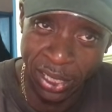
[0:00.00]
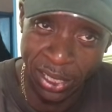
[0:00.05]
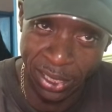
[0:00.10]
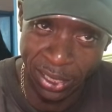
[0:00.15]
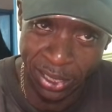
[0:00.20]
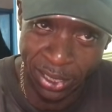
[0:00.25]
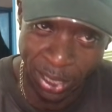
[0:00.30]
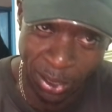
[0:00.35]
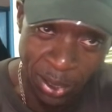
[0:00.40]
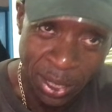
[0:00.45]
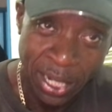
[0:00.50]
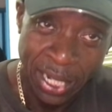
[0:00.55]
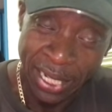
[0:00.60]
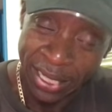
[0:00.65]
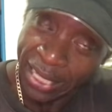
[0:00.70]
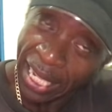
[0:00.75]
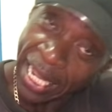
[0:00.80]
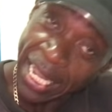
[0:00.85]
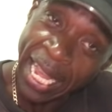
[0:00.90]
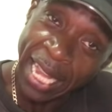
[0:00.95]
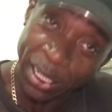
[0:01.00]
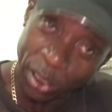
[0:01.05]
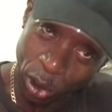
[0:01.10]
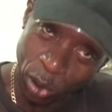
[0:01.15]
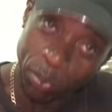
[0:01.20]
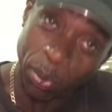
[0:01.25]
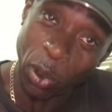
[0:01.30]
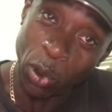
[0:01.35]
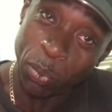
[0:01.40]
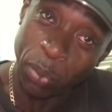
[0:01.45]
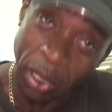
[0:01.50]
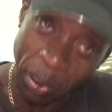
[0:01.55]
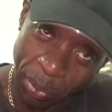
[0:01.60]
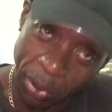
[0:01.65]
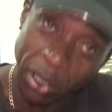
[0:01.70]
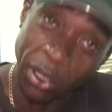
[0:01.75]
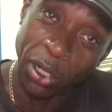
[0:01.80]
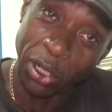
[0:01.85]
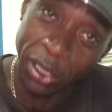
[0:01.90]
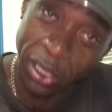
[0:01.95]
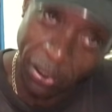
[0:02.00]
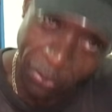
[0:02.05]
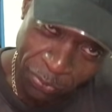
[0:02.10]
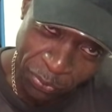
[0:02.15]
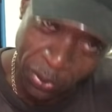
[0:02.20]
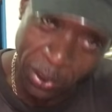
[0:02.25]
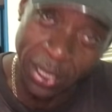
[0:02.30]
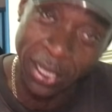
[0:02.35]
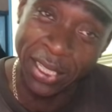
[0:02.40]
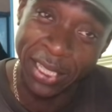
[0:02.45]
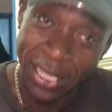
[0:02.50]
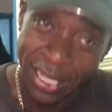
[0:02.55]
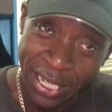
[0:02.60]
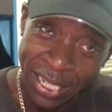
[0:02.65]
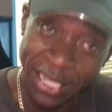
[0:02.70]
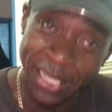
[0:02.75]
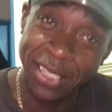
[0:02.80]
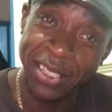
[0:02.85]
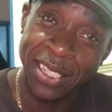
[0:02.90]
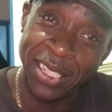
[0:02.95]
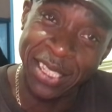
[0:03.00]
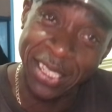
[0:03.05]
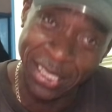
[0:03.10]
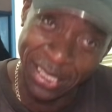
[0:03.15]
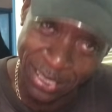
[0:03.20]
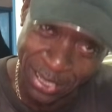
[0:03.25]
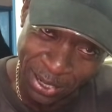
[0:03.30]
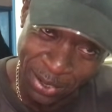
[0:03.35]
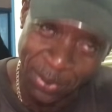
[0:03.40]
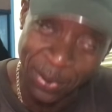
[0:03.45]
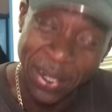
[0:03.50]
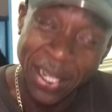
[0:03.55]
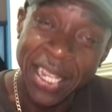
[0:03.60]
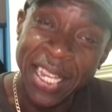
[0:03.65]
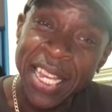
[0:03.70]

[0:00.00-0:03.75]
You know, they handle boat people a lot different, you know.